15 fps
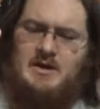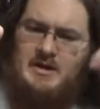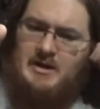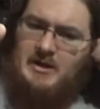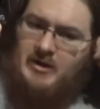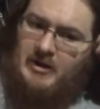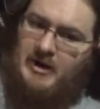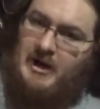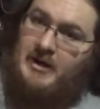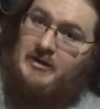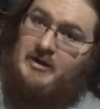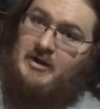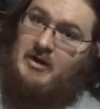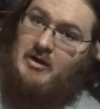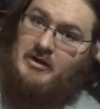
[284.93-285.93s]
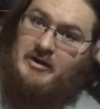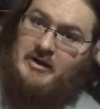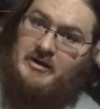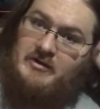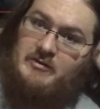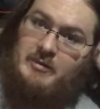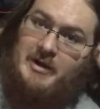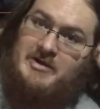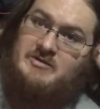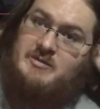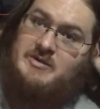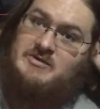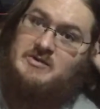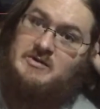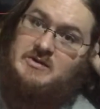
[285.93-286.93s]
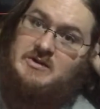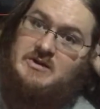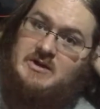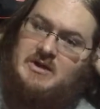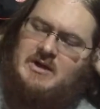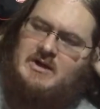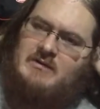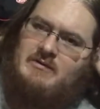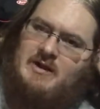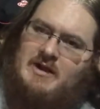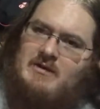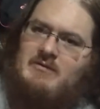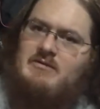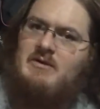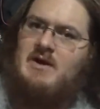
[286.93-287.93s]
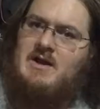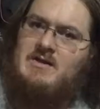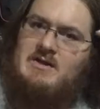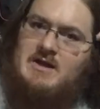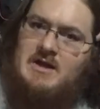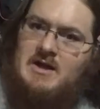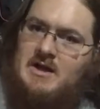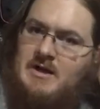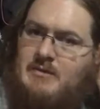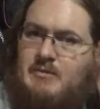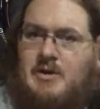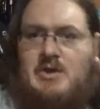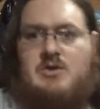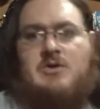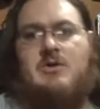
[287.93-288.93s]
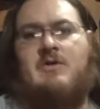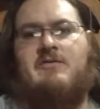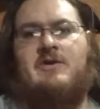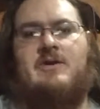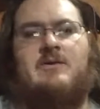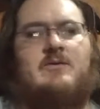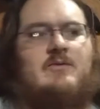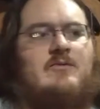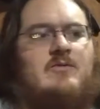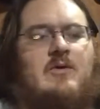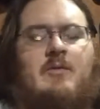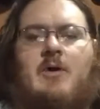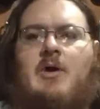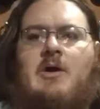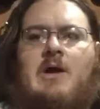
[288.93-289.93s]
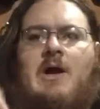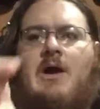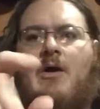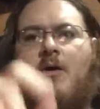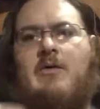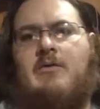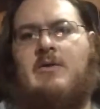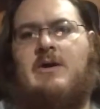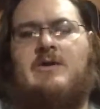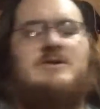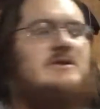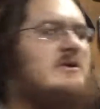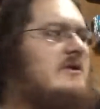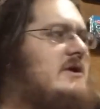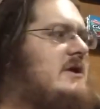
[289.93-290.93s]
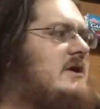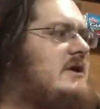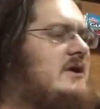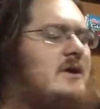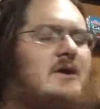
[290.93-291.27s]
at REI. They call it a spice missile. If I can find the picture of it from REI, I'll insert it.